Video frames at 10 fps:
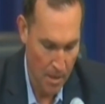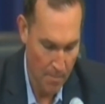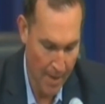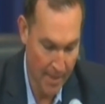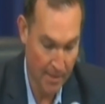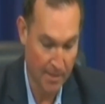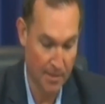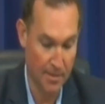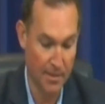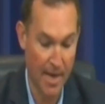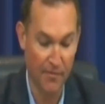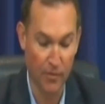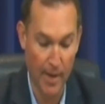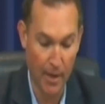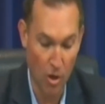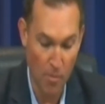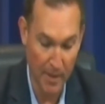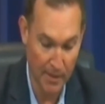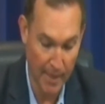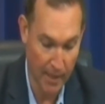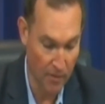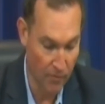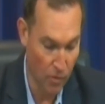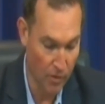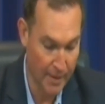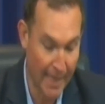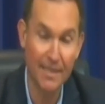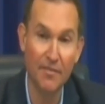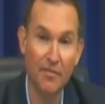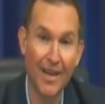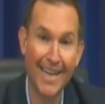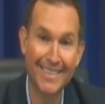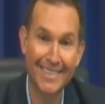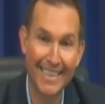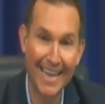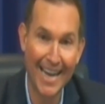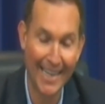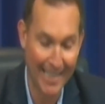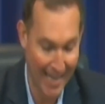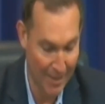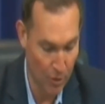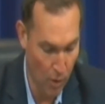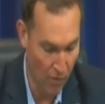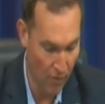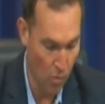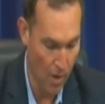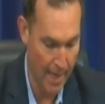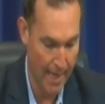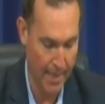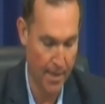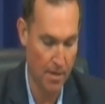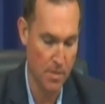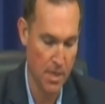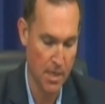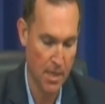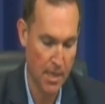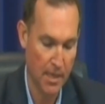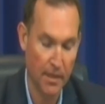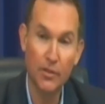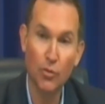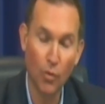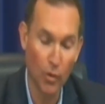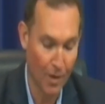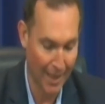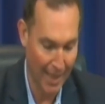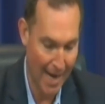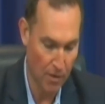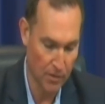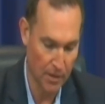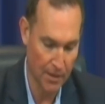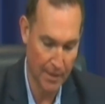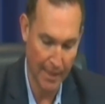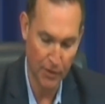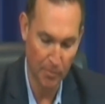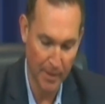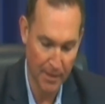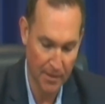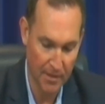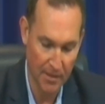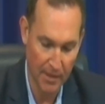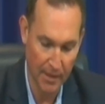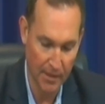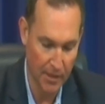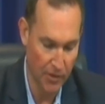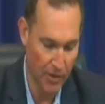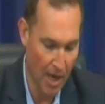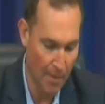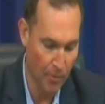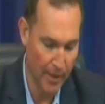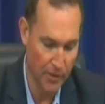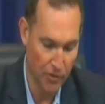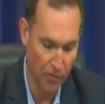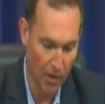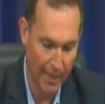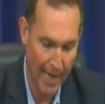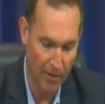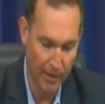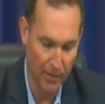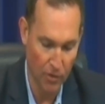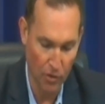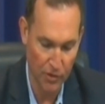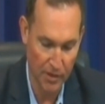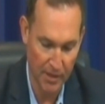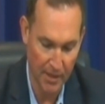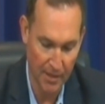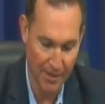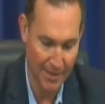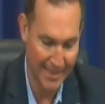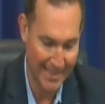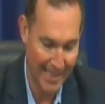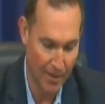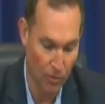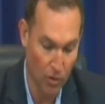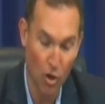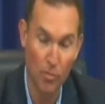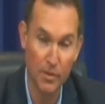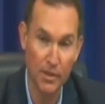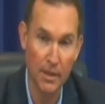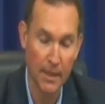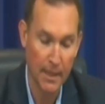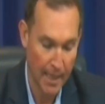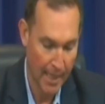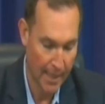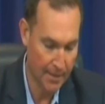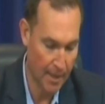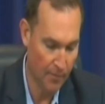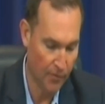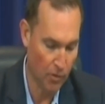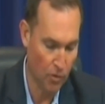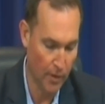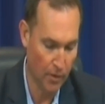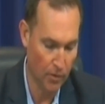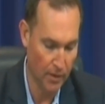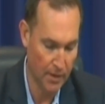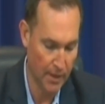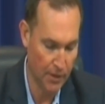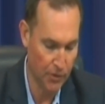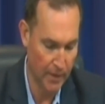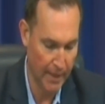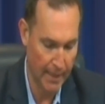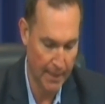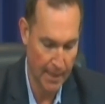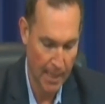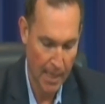My Safer at Home executive order takes effect tonight at 12:01 a.m. This order allows essential businesses to continue to operate in Duval County and urges citizens to stay in their homes except for critical and essential needs.